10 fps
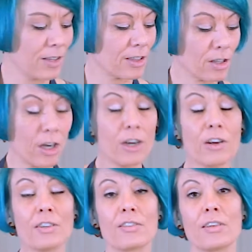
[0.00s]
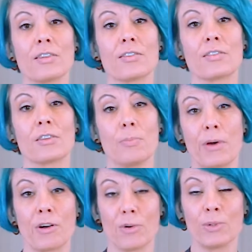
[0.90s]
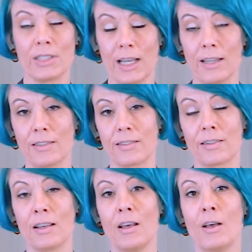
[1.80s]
The longer it sits, the better it will taste.